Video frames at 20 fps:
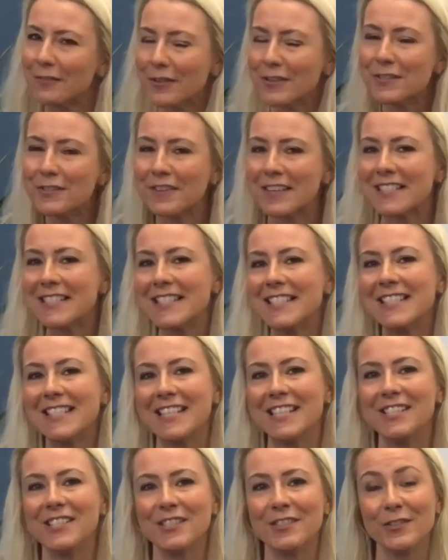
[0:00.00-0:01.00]
want to ask the
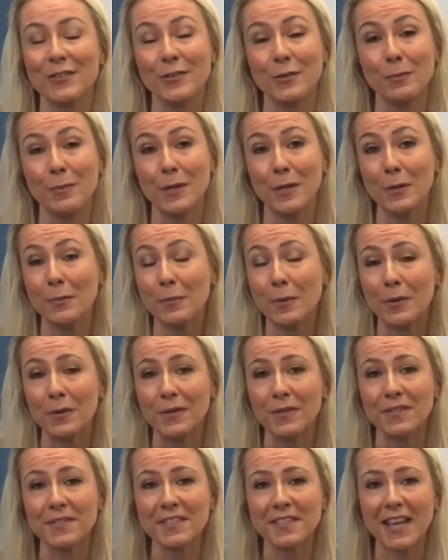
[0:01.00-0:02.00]
teachers or the
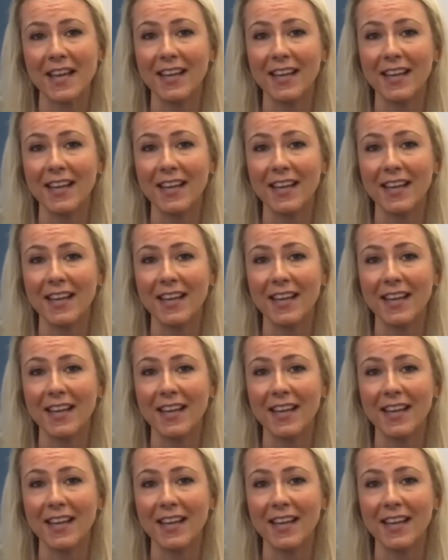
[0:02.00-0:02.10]
pupils.